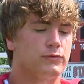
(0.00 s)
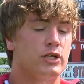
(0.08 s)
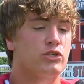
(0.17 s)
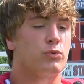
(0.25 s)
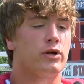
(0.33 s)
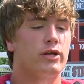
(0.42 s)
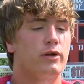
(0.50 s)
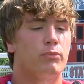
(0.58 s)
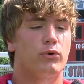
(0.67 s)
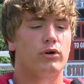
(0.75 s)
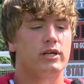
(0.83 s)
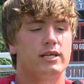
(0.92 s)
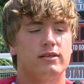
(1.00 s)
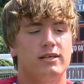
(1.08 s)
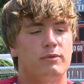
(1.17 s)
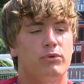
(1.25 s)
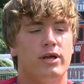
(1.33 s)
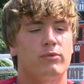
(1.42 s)
It's really important. He,
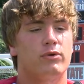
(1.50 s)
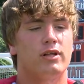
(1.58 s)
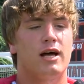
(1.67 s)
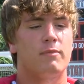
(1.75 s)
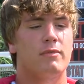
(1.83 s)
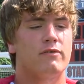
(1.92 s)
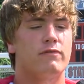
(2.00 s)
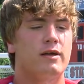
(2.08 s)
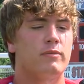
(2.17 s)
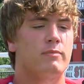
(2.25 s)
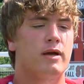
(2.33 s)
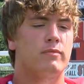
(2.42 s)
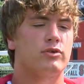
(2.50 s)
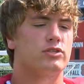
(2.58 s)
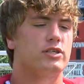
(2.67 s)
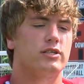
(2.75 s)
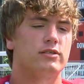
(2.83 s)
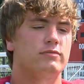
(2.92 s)
he played with a lot of my family
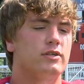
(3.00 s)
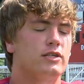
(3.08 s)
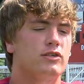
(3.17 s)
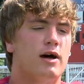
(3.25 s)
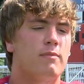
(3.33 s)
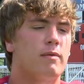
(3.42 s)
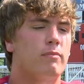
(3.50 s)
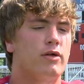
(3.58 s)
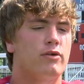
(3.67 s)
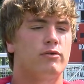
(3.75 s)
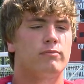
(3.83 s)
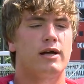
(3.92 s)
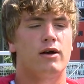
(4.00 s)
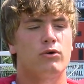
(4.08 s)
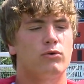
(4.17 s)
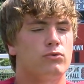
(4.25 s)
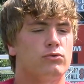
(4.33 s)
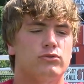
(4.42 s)
members. He he taught my brother, and my
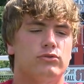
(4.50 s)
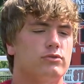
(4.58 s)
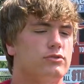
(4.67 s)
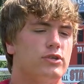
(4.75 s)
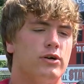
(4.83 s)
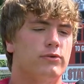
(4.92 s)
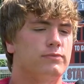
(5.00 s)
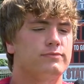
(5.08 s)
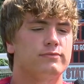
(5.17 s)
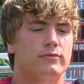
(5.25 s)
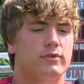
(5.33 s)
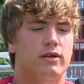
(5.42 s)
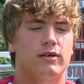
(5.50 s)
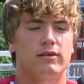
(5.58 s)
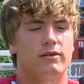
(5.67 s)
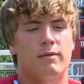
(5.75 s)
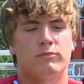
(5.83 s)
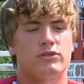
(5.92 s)
uncles. So uh,
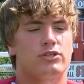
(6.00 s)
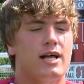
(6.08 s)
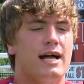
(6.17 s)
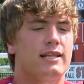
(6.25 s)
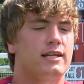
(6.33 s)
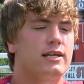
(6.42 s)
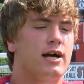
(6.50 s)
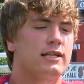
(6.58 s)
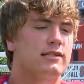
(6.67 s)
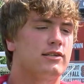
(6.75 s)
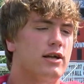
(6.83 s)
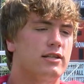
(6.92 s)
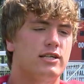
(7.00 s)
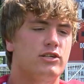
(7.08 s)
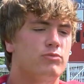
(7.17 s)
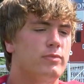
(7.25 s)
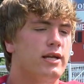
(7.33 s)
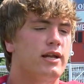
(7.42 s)
I, am just glad that he got to
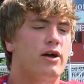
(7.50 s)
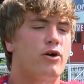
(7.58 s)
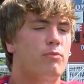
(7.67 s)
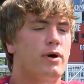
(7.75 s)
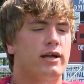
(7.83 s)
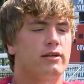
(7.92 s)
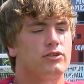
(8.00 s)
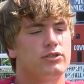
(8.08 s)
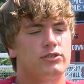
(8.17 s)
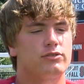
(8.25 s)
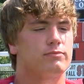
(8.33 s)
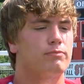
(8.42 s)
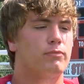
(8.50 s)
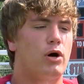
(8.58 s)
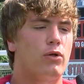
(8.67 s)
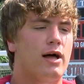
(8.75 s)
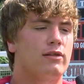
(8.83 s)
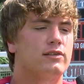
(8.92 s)
teach me, and I hope I can just
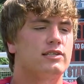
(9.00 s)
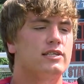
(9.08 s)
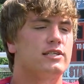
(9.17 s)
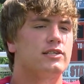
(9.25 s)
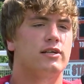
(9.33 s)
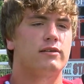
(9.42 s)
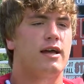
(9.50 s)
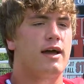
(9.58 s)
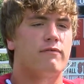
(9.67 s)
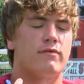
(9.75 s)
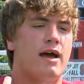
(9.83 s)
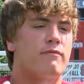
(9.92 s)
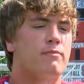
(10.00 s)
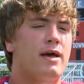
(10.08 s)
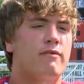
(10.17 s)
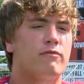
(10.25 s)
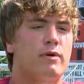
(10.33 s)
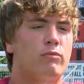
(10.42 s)
ball out this season and have, have him
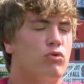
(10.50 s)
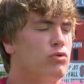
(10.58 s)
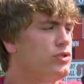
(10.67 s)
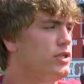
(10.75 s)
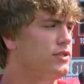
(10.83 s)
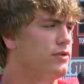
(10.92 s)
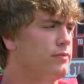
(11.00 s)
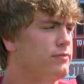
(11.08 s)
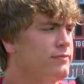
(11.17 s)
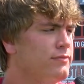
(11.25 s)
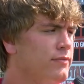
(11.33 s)
have a memorable season.